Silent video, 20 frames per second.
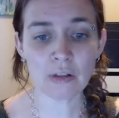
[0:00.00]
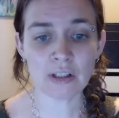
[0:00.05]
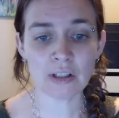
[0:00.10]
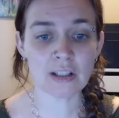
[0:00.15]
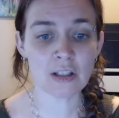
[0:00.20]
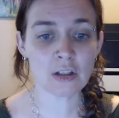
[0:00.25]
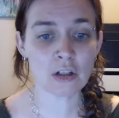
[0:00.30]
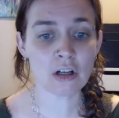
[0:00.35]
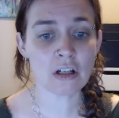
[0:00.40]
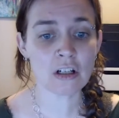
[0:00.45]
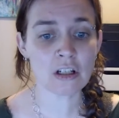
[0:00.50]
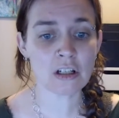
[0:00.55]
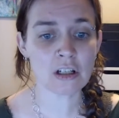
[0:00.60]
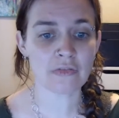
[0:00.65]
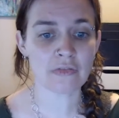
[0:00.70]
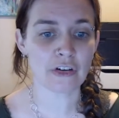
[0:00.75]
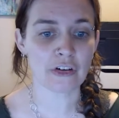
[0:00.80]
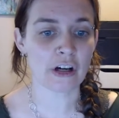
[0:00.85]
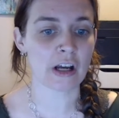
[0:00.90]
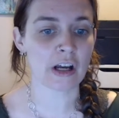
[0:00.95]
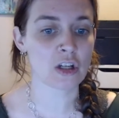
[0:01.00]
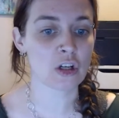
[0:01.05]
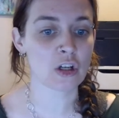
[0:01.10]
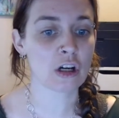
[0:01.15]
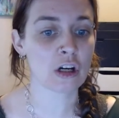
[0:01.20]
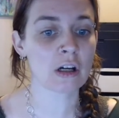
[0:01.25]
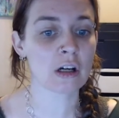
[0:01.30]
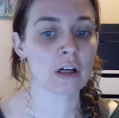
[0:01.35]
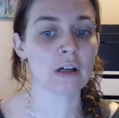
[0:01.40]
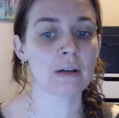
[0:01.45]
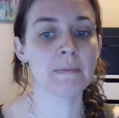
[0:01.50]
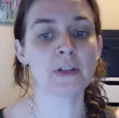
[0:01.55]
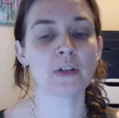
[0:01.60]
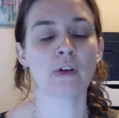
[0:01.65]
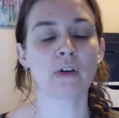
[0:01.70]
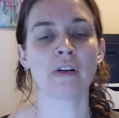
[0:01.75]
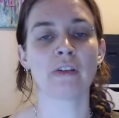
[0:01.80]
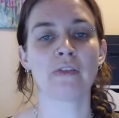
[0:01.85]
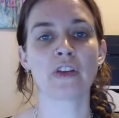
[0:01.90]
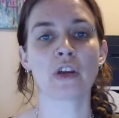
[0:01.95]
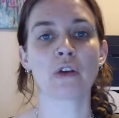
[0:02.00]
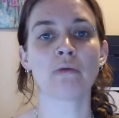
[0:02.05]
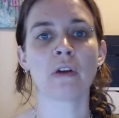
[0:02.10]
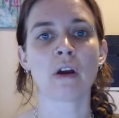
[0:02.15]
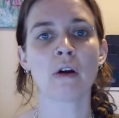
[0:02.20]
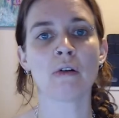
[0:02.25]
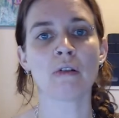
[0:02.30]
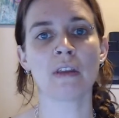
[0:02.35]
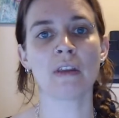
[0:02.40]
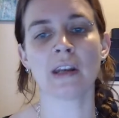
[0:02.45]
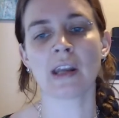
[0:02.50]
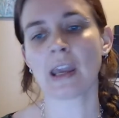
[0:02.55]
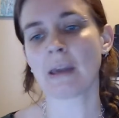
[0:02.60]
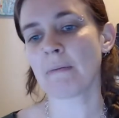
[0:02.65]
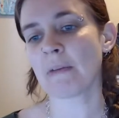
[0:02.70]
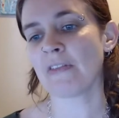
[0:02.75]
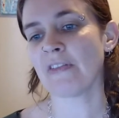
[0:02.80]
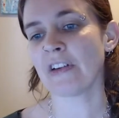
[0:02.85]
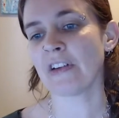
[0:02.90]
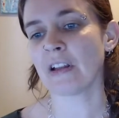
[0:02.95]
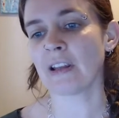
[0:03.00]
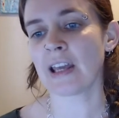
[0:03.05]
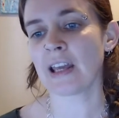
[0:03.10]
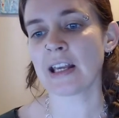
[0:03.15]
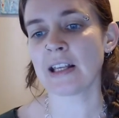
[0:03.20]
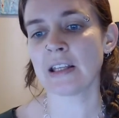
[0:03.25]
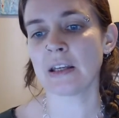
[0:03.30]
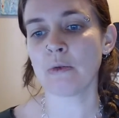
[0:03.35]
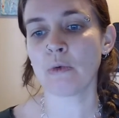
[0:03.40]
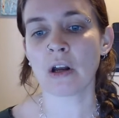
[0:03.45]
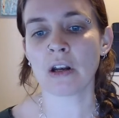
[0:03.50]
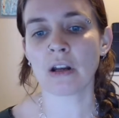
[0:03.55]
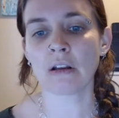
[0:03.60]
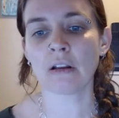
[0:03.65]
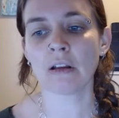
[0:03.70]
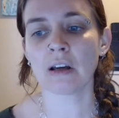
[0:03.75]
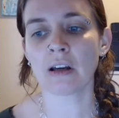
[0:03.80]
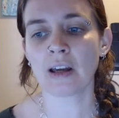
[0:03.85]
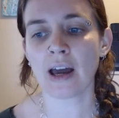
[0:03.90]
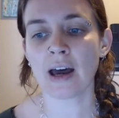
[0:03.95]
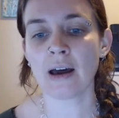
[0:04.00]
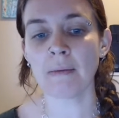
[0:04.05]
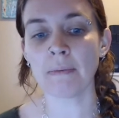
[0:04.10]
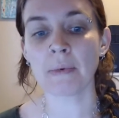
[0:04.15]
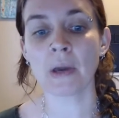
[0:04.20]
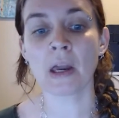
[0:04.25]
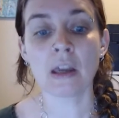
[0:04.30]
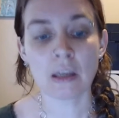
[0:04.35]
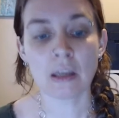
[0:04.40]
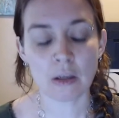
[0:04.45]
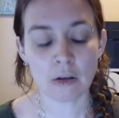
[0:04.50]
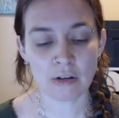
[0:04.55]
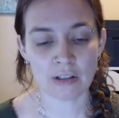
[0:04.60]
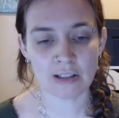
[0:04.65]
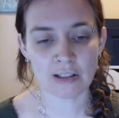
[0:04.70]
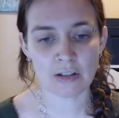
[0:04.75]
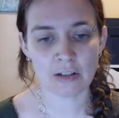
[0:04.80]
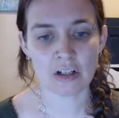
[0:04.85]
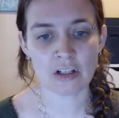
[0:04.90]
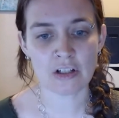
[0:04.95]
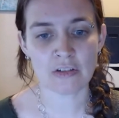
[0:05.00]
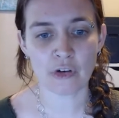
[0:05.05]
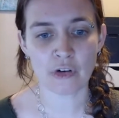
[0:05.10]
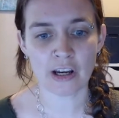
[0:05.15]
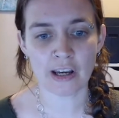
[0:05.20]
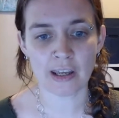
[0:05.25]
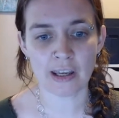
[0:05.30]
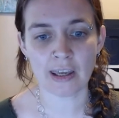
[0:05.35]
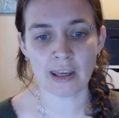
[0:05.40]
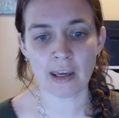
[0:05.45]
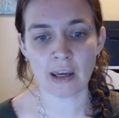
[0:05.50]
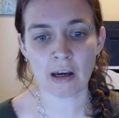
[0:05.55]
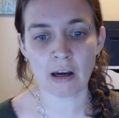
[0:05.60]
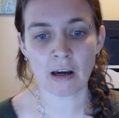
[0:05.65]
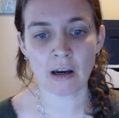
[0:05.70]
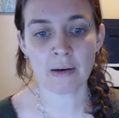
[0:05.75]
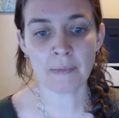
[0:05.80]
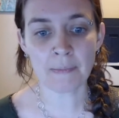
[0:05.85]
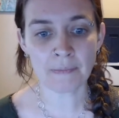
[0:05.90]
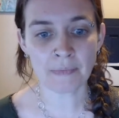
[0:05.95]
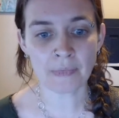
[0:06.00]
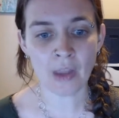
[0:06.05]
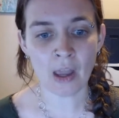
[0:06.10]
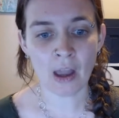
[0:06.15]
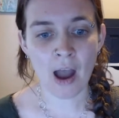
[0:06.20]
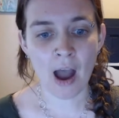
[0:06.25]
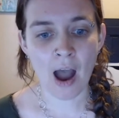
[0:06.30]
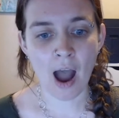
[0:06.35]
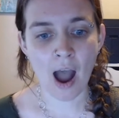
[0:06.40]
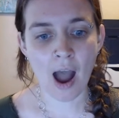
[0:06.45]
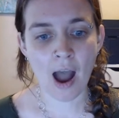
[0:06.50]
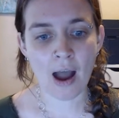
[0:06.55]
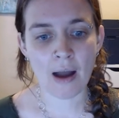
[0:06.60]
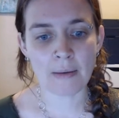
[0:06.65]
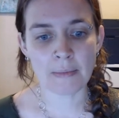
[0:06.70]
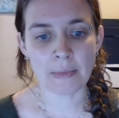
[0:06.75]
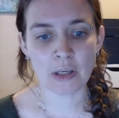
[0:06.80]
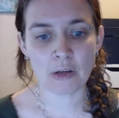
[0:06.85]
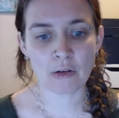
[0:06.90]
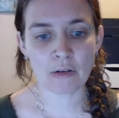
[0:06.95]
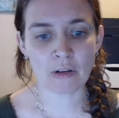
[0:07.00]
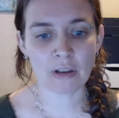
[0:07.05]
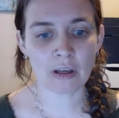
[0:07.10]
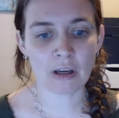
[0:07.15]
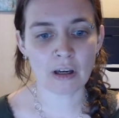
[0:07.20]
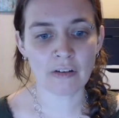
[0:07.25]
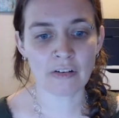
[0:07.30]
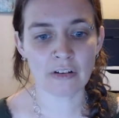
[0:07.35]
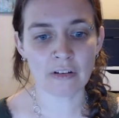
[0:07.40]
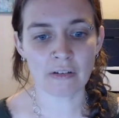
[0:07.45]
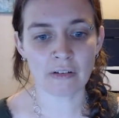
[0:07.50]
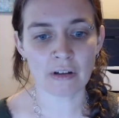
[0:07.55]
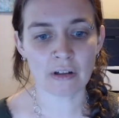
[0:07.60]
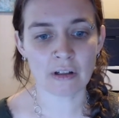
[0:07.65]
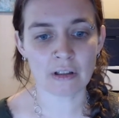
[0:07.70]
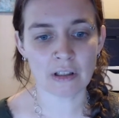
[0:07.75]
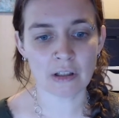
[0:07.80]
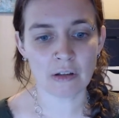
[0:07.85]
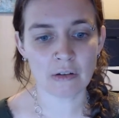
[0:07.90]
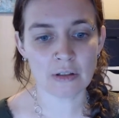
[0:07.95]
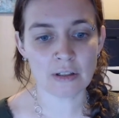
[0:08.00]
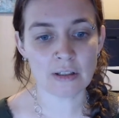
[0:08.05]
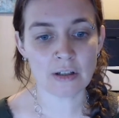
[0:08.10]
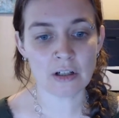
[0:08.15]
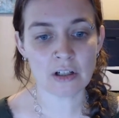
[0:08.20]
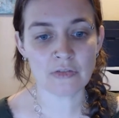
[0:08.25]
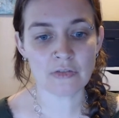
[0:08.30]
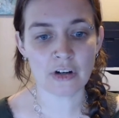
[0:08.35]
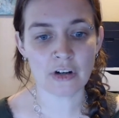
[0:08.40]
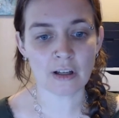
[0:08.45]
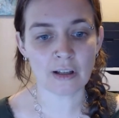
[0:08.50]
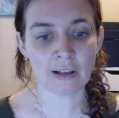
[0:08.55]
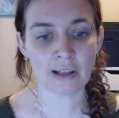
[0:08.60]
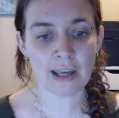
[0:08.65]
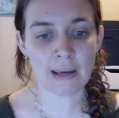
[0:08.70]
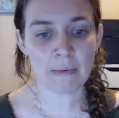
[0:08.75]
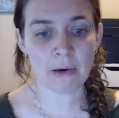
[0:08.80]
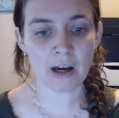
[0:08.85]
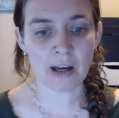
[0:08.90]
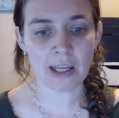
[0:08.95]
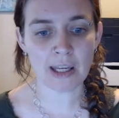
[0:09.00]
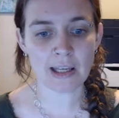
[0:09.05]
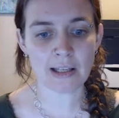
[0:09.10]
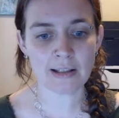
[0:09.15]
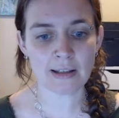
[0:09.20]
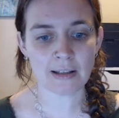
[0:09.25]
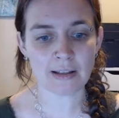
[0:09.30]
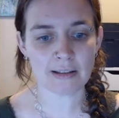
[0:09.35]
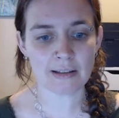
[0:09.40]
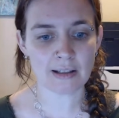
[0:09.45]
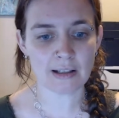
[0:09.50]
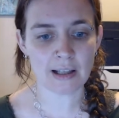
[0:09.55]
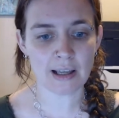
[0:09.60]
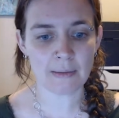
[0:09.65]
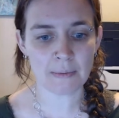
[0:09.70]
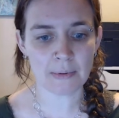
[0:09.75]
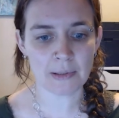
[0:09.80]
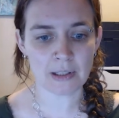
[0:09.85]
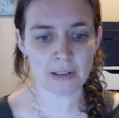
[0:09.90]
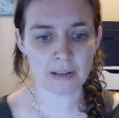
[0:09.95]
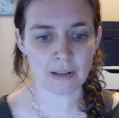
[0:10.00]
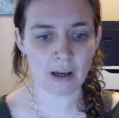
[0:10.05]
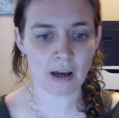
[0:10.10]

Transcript: search for a term. So if you know the name of a glaze you want to look up, you can search for it here. You can search for clay bodies, slips,